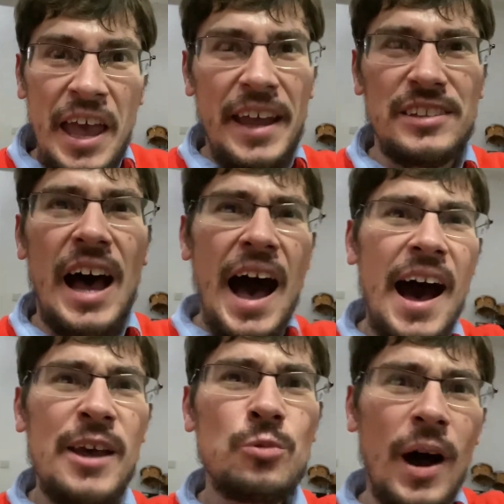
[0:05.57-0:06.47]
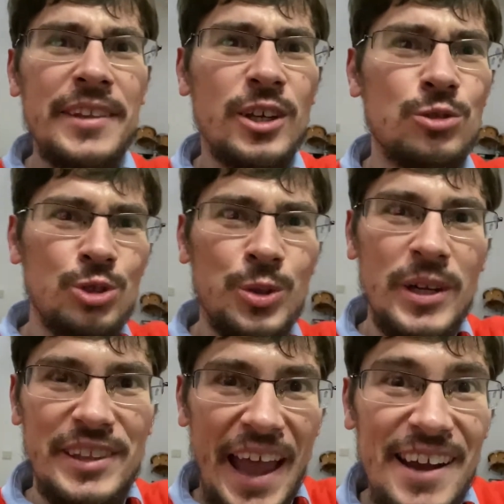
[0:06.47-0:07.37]
and I want to do
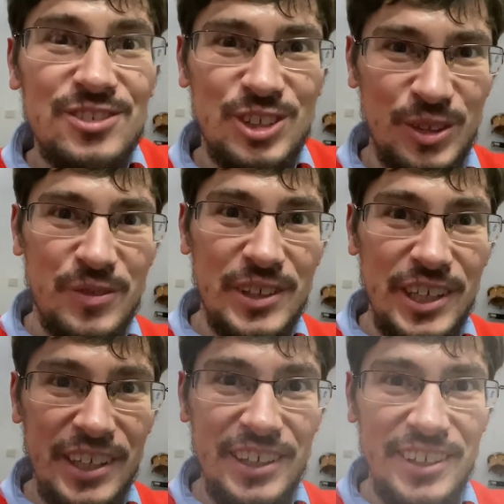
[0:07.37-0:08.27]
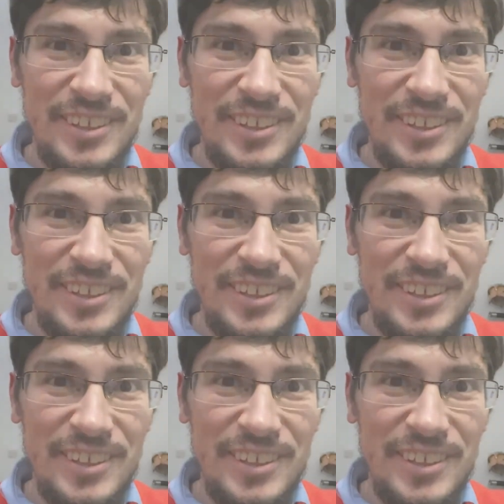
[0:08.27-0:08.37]
an activity.